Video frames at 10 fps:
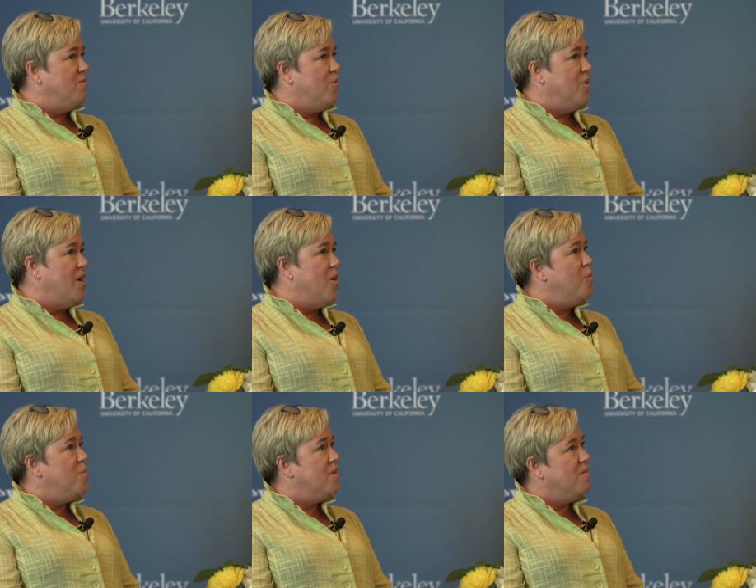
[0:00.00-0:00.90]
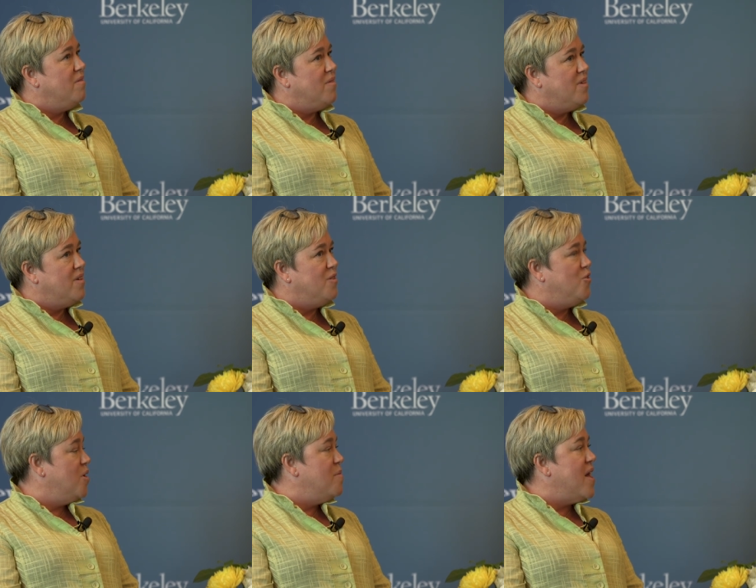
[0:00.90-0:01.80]
we hoped the
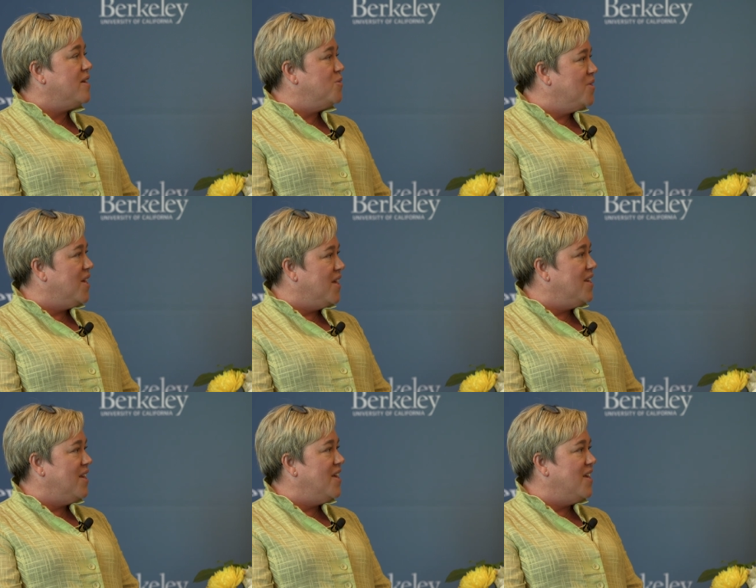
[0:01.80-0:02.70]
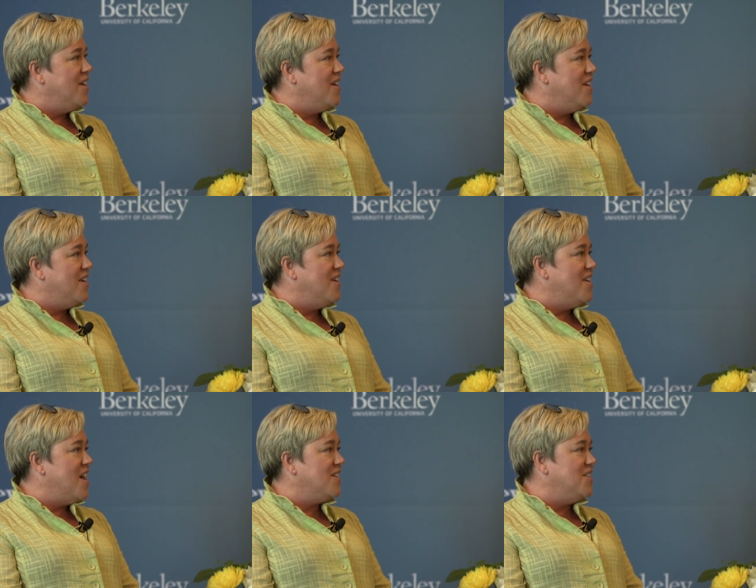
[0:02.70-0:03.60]
DREAM Act would get uh,
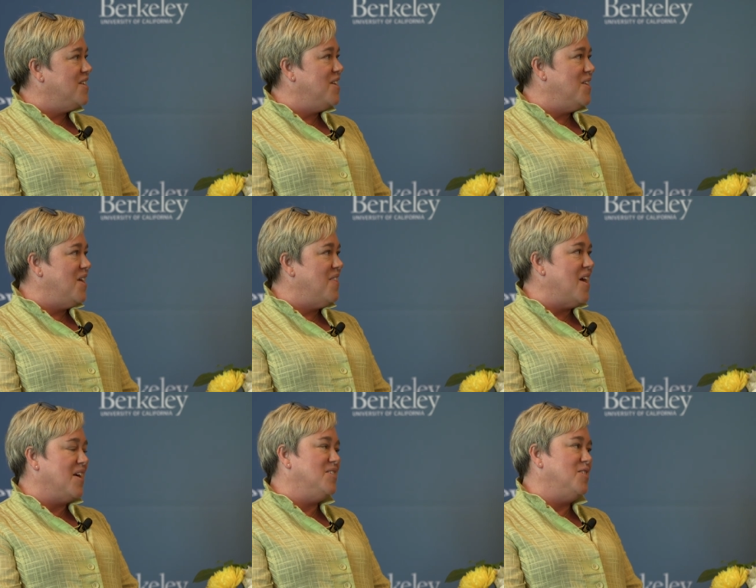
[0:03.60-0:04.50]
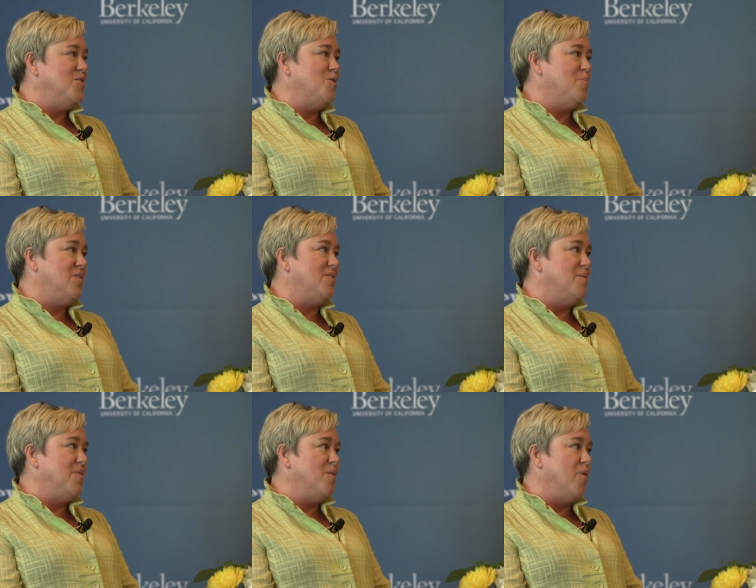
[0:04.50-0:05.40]
enacted, and, and that continues to be
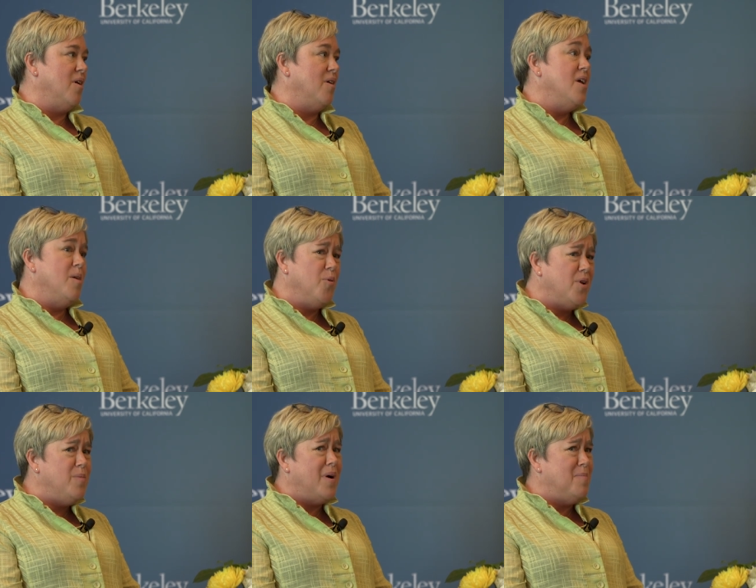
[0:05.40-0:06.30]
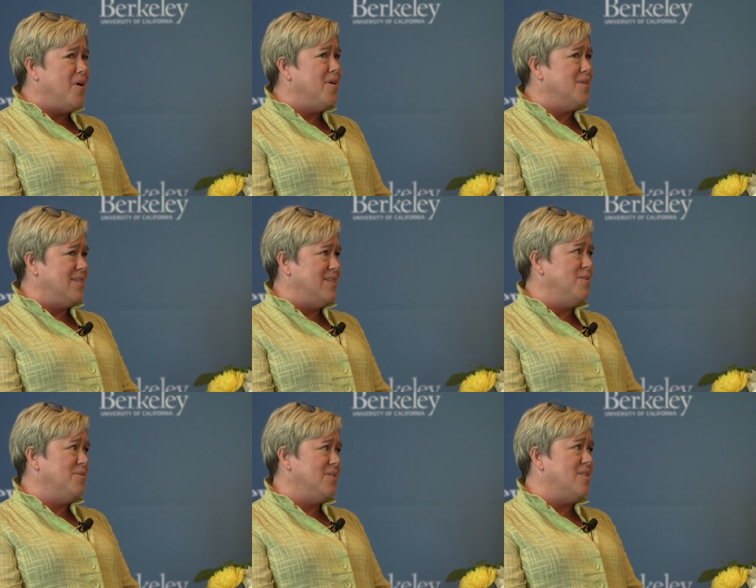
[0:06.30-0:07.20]
something where pretty bipartisan.
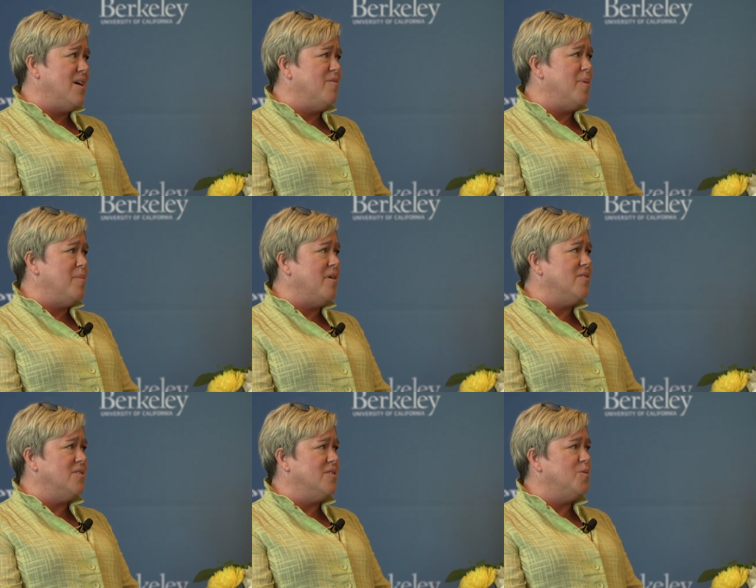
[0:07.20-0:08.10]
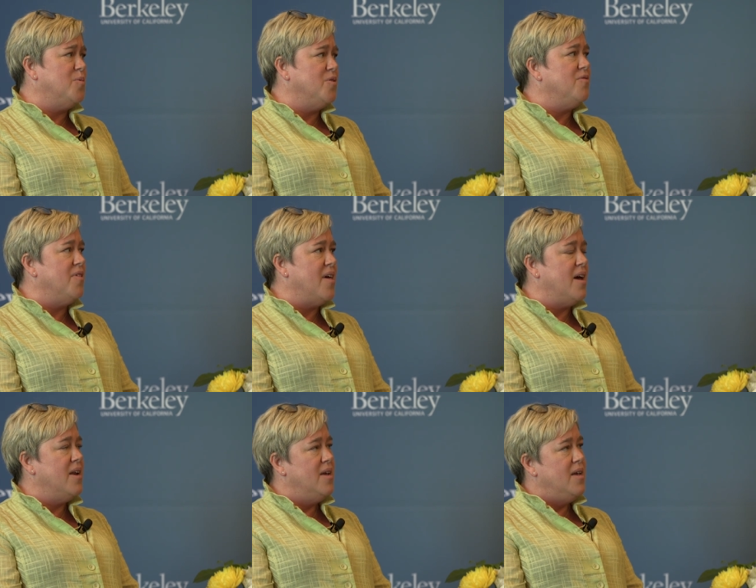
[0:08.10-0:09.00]
There was a lot of bipartisan support for
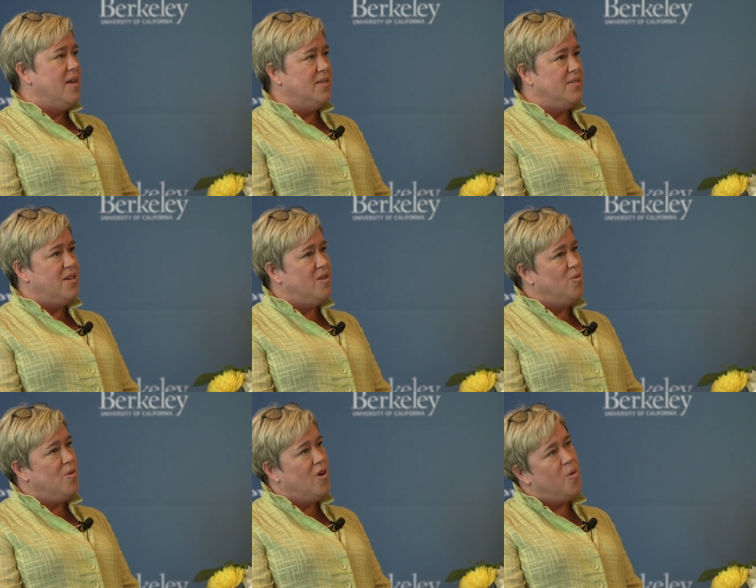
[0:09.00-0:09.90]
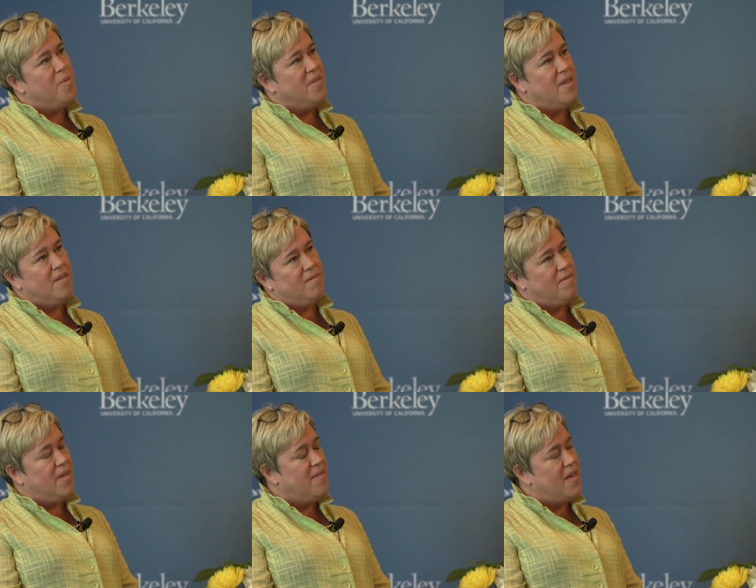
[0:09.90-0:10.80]
that. And so we're hoping that
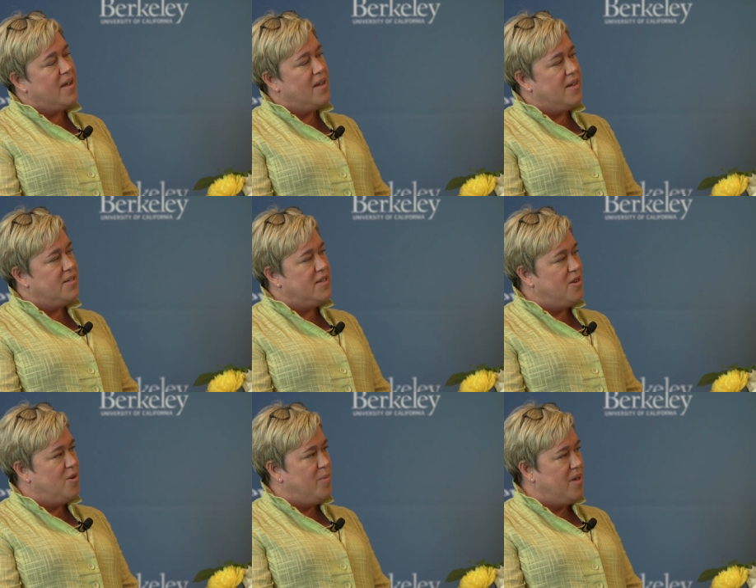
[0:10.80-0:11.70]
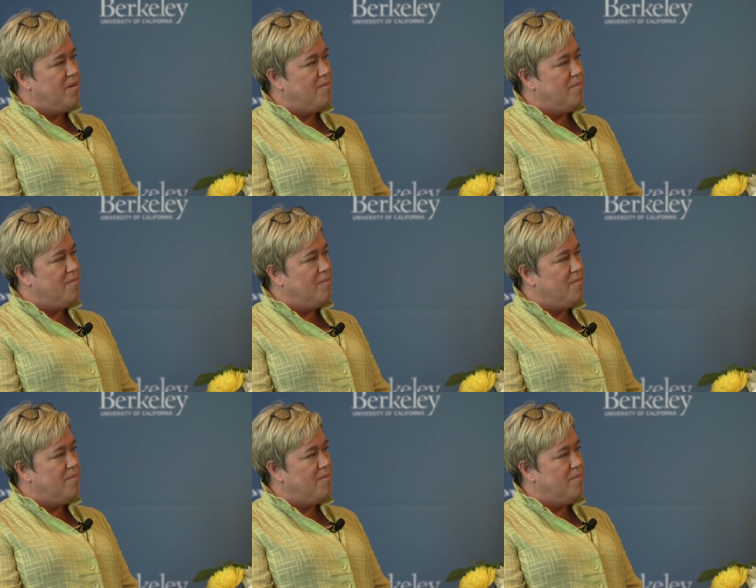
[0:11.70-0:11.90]
that, that can continue to be